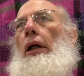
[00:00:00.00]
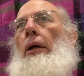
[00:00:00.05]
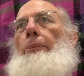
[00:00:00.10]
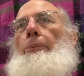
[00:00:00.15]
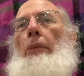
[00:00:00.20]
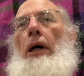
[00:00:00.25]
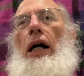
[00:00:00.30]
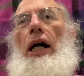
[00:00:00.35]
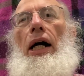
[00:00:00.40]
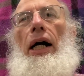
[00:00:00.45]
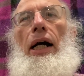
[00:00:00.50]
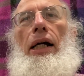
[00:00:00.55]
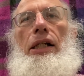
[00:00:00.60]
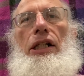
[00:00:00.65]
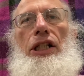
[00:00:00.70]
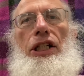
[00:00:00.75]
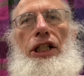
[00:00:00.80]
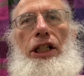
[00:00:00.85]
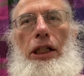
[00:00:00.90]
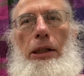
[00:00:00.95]
My
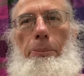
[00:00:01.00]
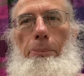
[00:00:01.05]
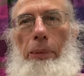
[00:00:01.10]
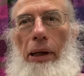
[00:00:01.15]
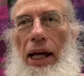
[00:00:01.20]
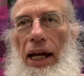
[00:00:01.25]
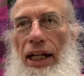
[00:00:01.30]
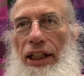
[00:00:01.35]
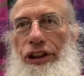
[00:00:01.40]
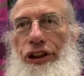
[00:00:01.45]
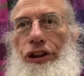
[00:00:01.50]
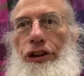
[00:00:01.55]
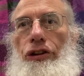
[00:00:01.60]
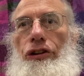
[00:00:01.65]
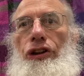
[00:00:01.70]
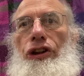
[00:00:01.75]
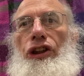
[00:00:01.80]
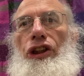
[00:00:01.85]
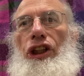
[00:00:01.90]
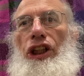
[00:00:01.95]
sheep
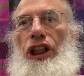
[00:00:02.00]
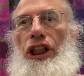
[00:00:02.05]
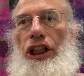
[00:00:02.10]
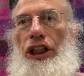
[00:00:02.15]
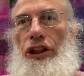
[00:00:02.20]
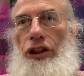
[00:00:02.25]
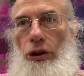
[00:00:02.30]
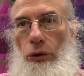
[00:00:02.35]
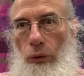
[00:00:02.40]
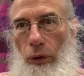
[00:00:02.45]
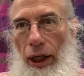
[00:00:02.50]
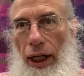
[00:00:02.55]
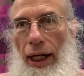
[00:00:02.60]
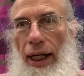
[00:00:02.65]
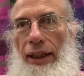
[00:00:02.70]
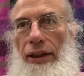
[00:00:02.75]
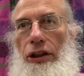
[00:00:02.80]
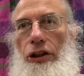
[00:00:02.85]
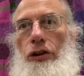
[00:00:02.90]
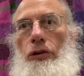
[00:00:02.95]
pastures need the
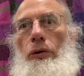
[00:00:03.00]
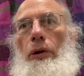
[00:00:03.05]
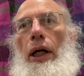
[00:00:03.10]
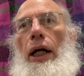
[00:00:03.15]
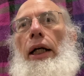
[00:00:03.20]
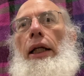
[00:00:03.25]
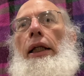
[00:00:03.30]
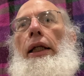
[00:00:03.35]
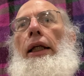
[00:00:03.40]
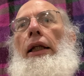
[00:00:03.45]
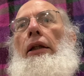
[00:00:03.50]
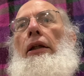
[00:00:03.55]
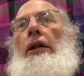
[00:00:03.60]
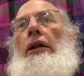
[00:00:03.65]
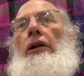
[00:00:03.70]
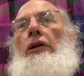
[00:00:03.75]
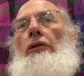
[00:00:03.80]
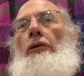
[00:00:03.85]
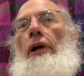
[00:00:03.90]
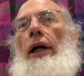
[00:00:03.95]
rain to try to
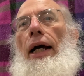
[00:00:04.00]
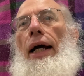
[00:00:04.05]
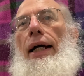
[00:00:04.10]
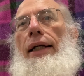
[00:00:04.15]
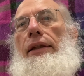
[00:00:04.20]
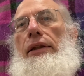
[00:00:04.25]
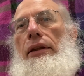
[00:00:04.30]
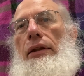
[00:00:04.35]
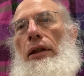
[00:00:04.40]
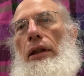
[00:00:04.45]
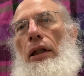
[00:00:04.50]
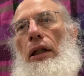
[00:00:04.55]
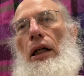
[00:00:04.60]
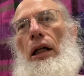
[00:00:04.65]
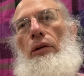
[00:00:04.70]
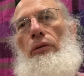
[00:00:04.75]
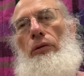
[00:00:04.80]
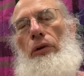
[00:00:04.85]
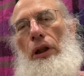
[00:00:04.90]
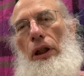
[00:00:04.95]
get the grass
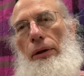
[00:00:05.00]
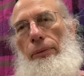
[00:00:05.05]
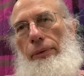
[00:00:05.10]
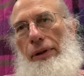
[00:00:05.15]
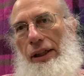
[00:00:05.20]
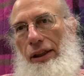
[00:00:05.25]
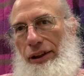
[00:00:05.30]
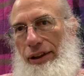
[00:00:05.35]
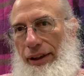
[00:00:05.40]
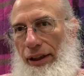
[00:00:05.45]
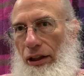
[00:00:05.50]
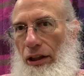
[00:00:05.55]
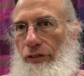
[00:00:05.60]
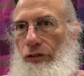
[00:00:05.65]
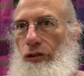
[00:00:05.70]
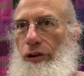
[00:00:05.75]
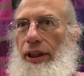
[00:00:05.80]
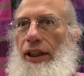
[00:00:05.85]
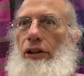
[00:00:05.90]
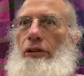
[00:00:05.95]
I mean, they still have
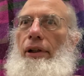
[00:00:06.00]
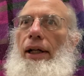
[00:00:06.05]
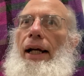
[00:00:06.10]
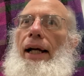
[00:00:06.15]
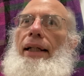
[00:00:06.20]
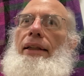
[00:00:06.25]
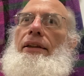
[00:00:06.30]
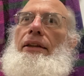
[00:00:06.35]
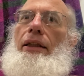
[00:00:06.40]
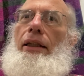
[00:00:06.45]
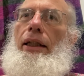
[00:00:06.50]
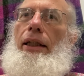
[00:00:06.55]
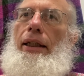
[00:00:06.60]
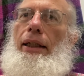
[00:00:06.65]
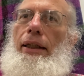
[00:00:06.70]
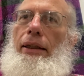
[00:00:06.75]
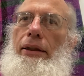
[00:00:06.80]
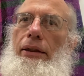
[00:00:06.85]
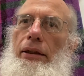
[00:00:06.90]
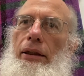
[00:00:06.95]
green grass to
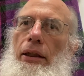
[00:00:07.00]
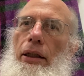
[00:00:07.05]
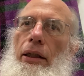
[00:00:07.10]
eat,